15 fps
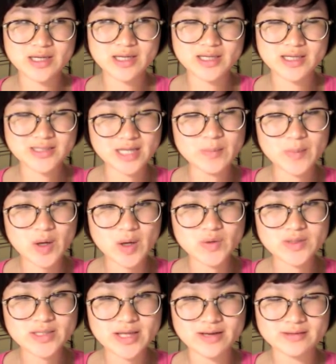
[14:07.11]

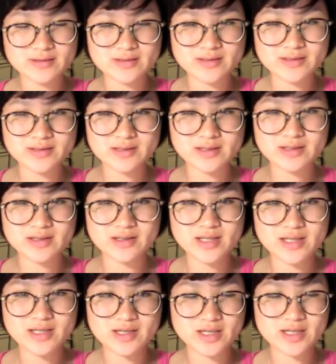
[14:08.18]
examples and the
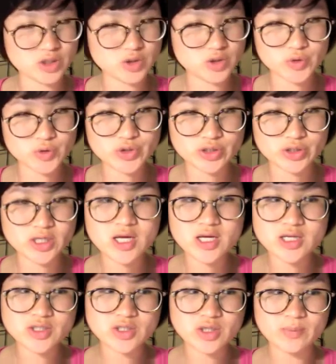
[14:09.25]
conclusion.
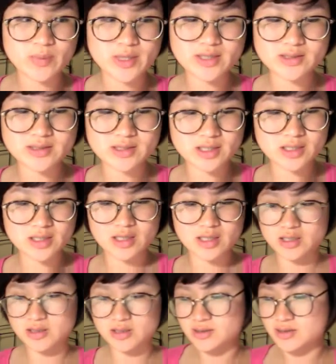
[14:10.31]
So make the
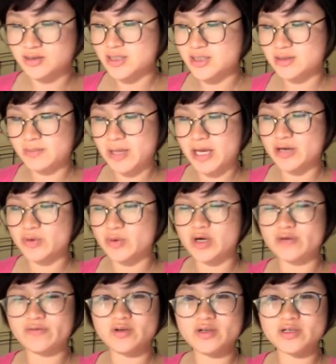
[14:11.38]
this
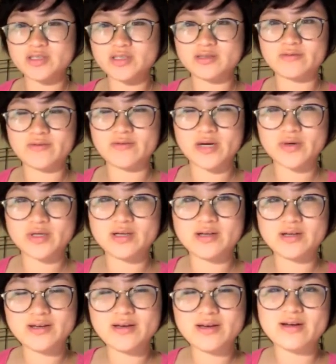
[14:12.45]
paragraph looks very
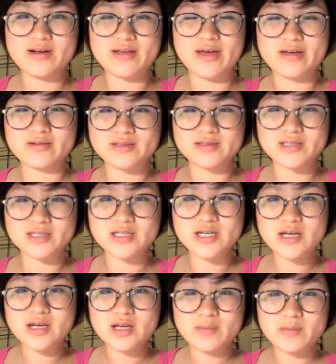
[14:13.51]
clearly and
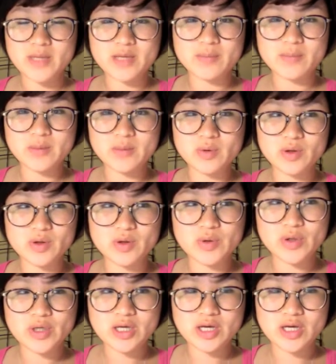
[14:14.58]
make people
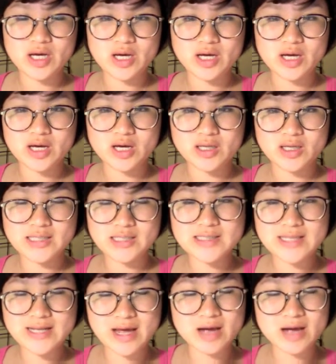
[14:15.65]

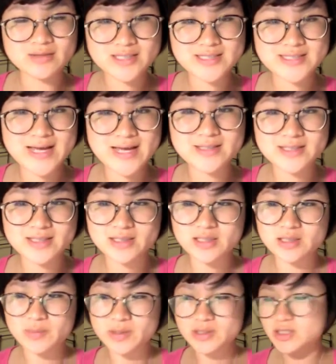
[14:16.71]
easily understand
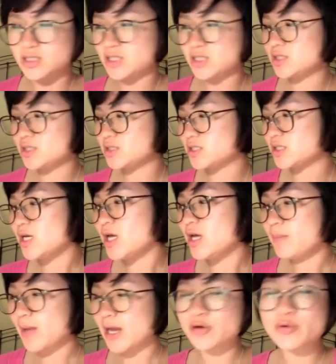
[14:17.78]
it. But in the
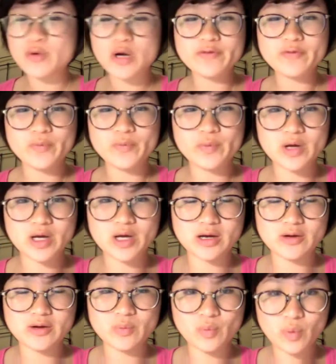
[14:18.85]
paragraph
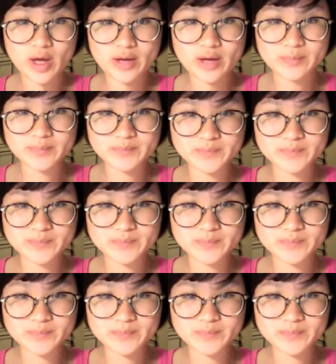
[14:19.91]
1,